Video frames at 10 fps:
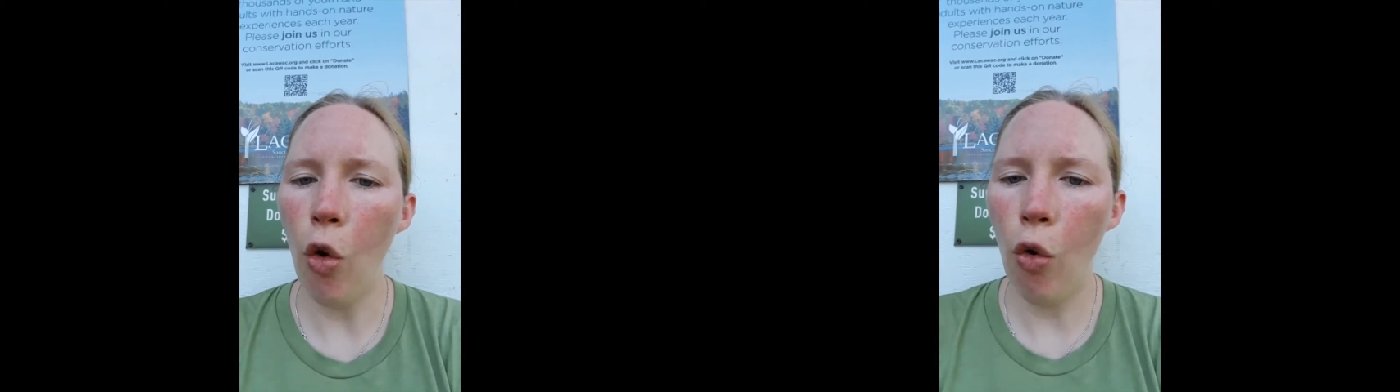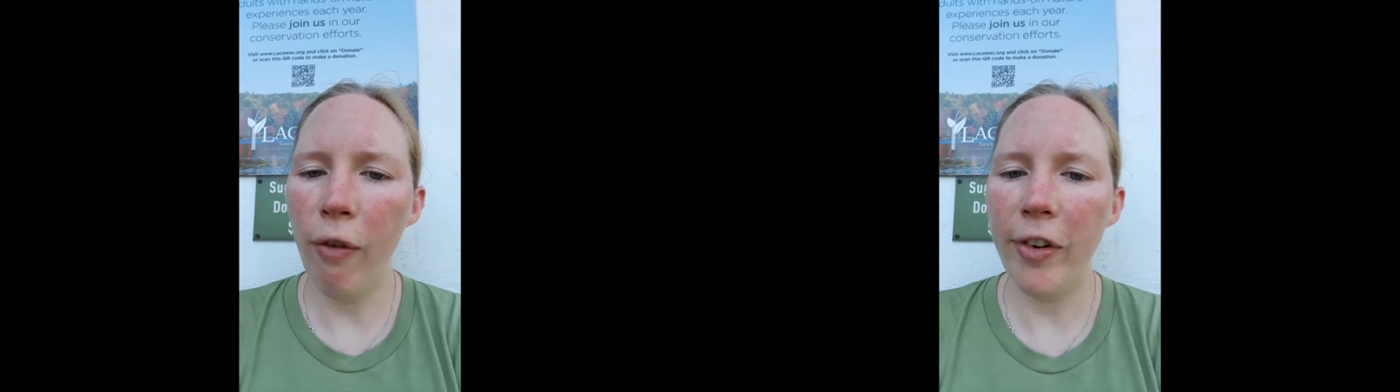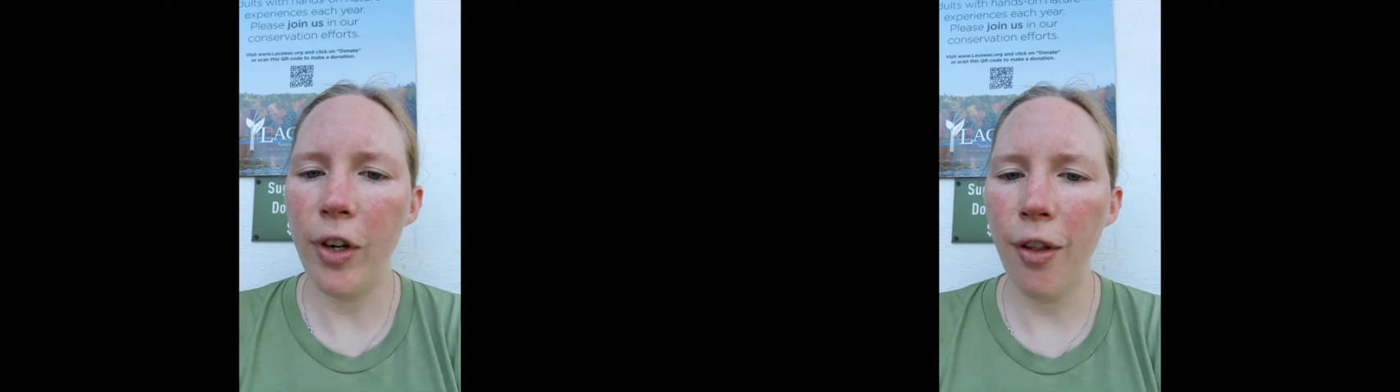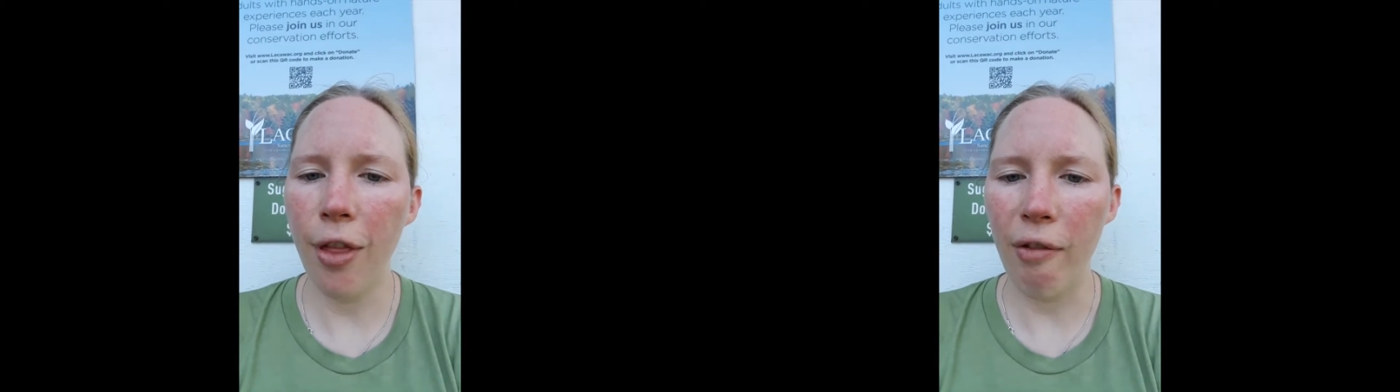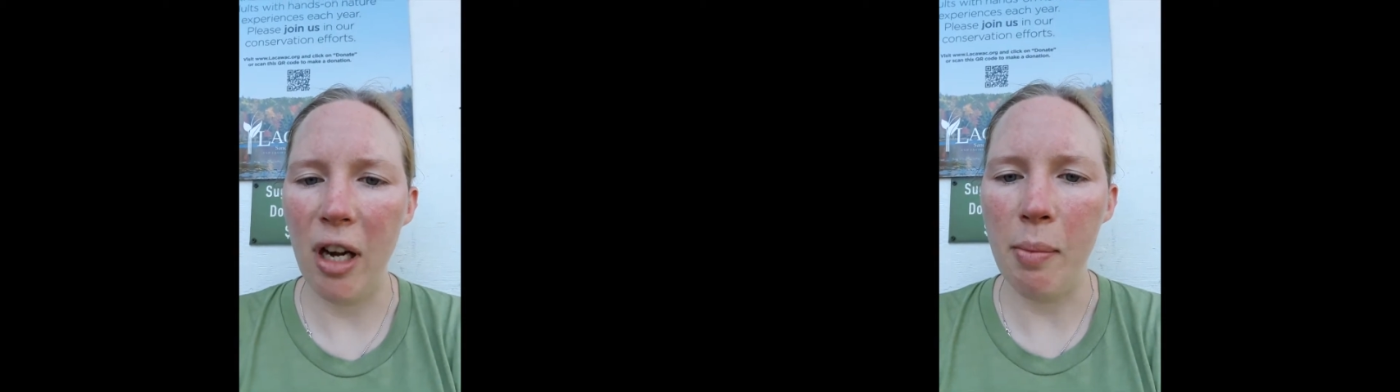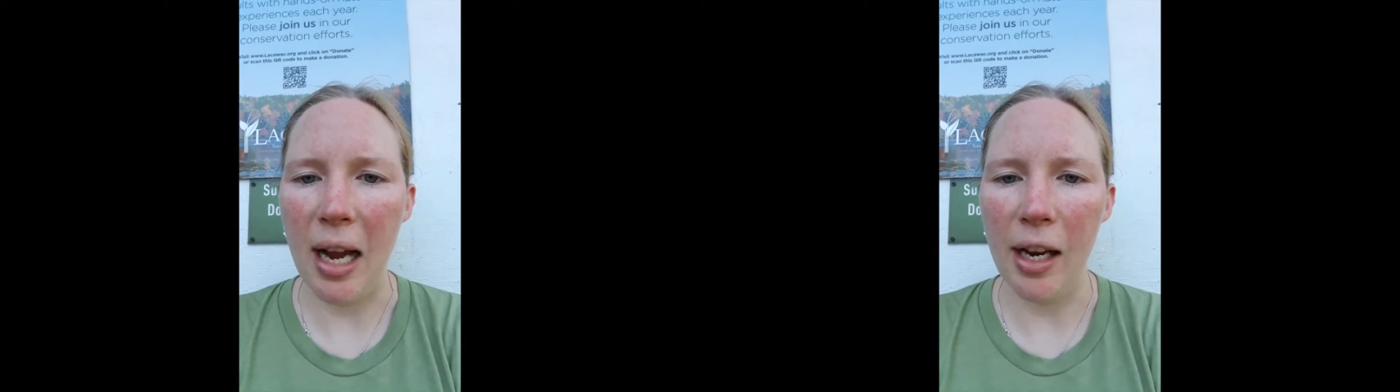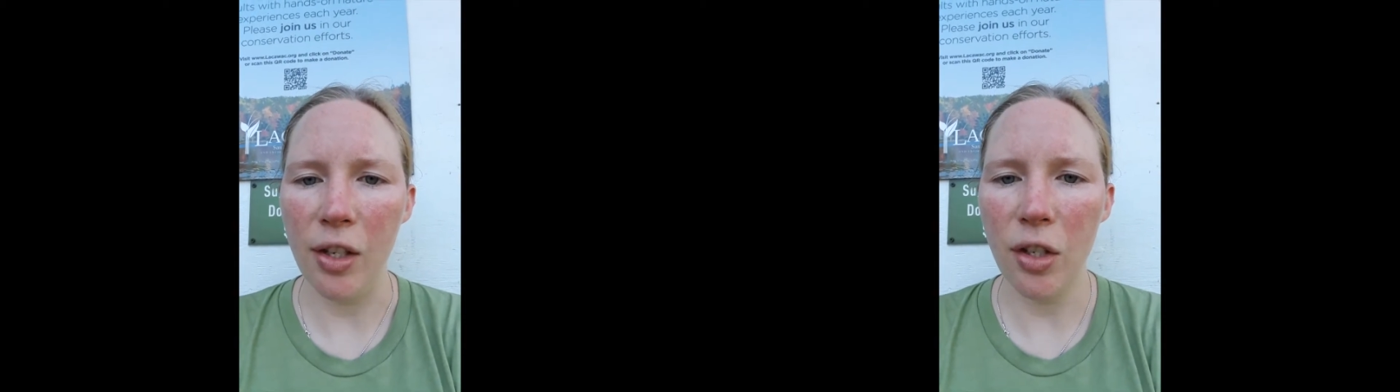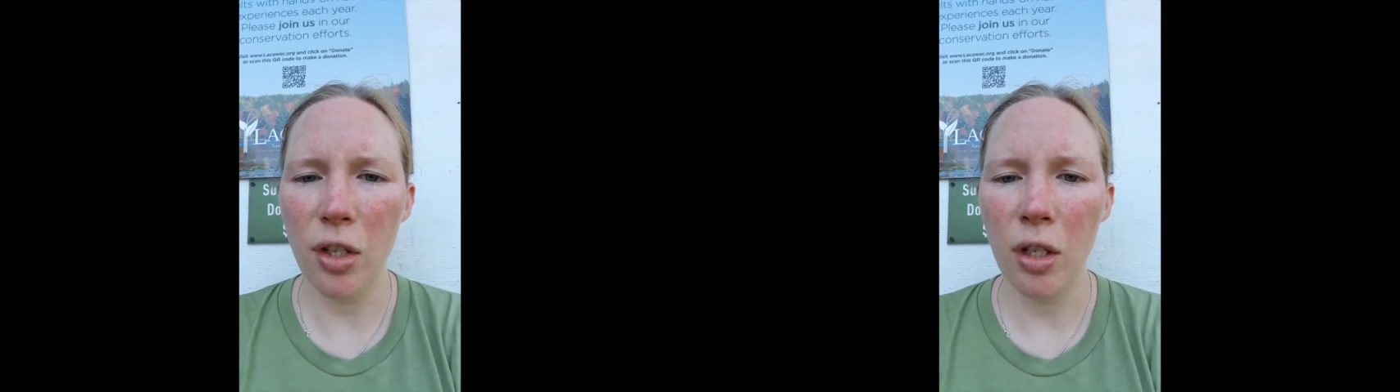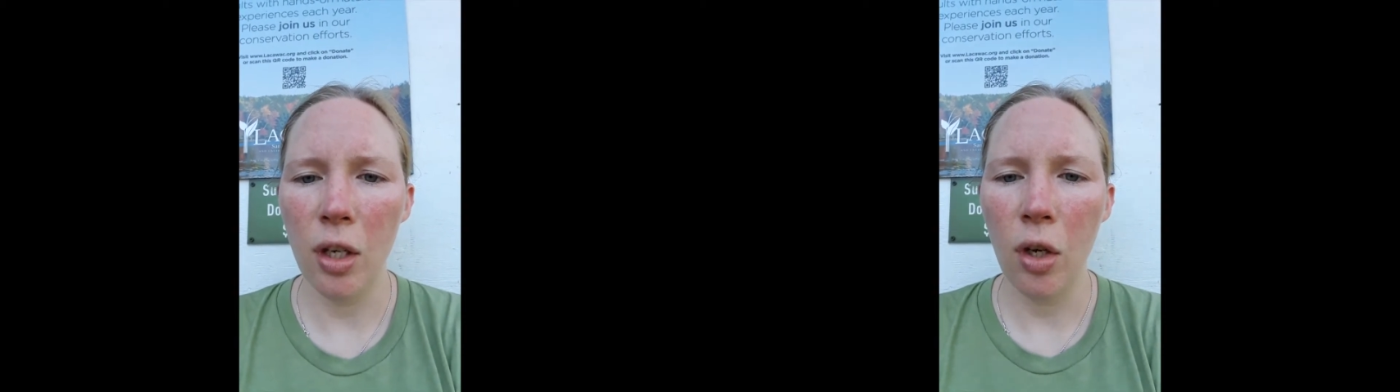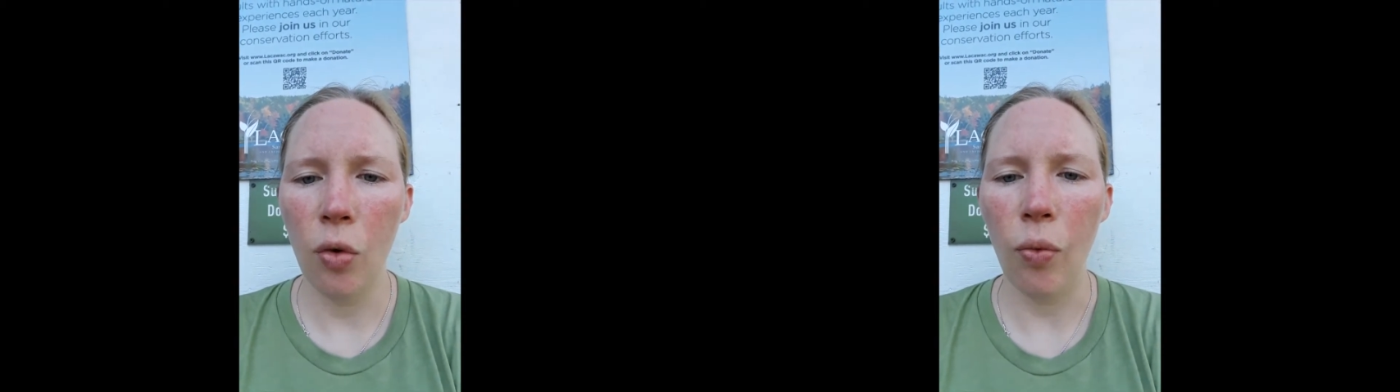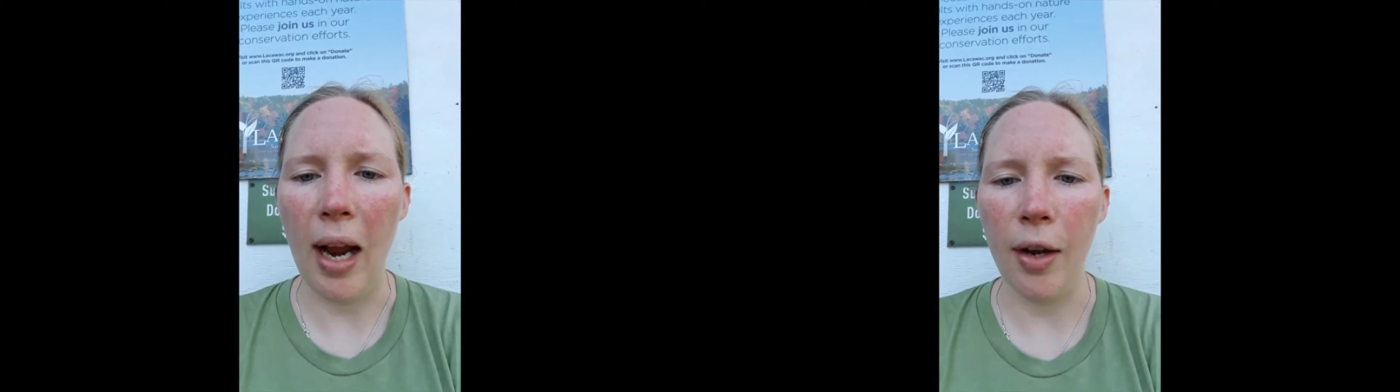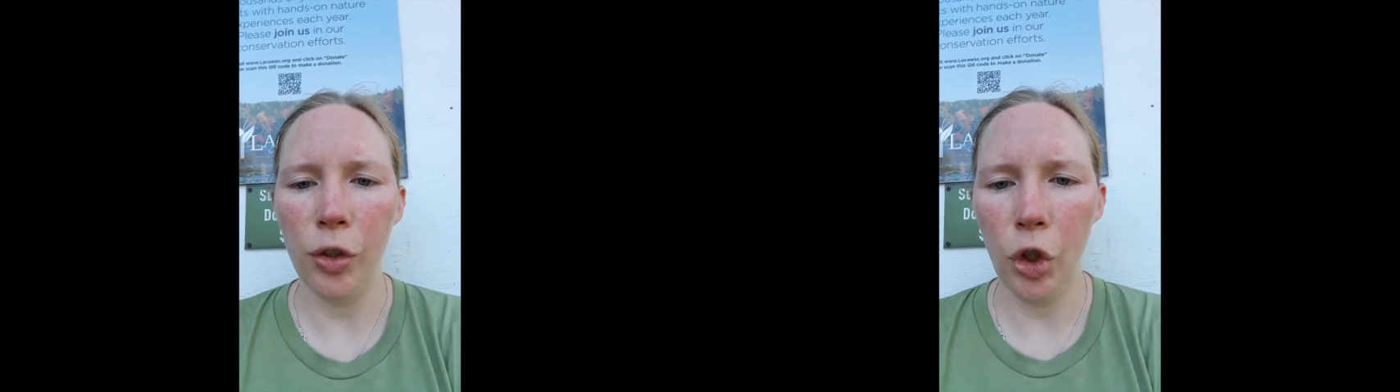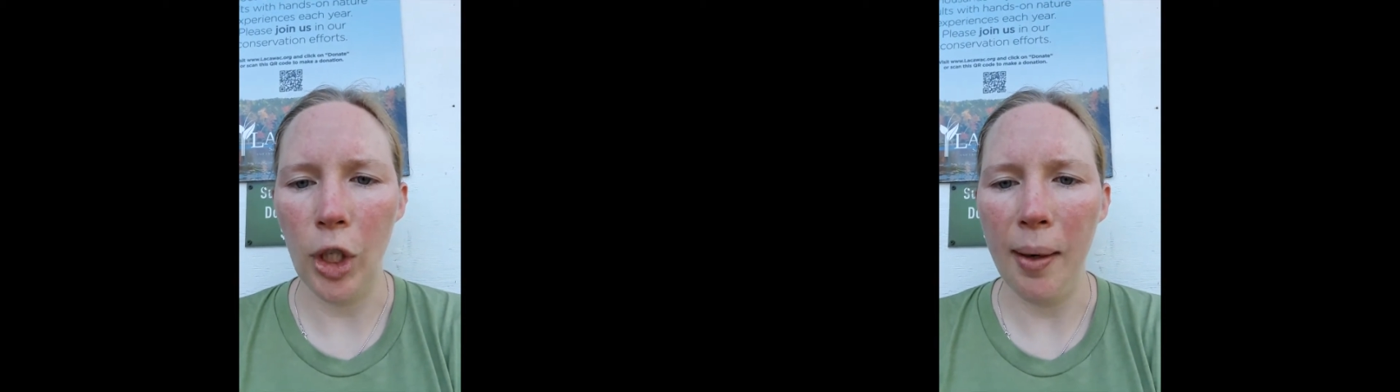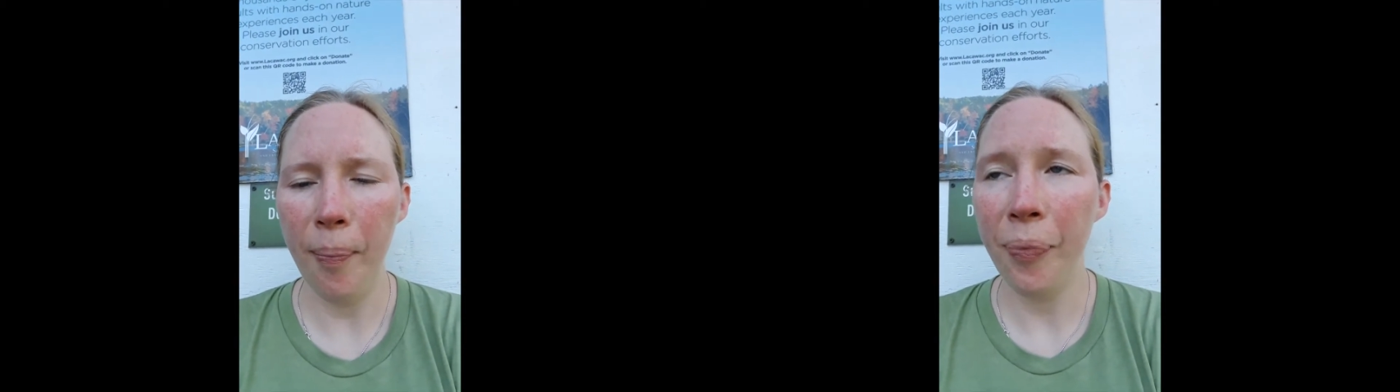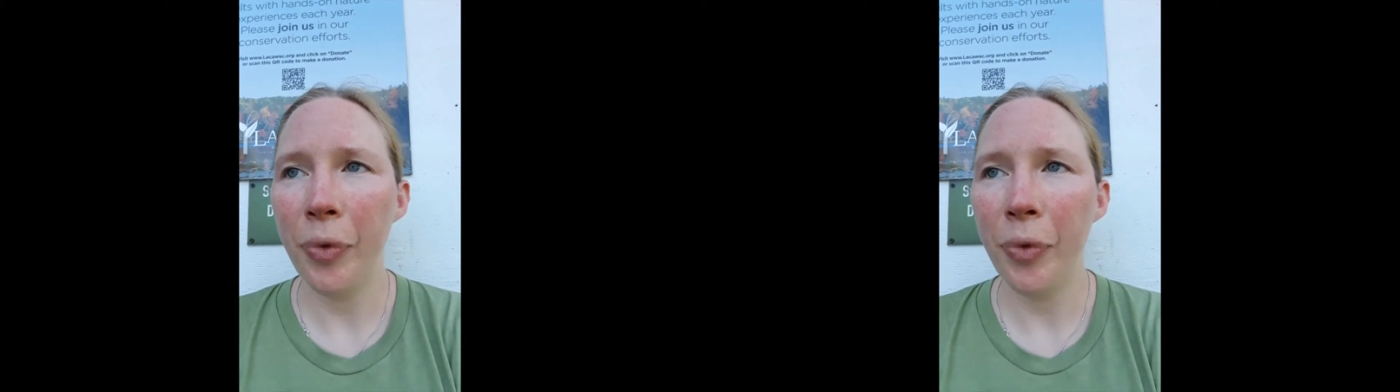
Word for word: over three miles round trip.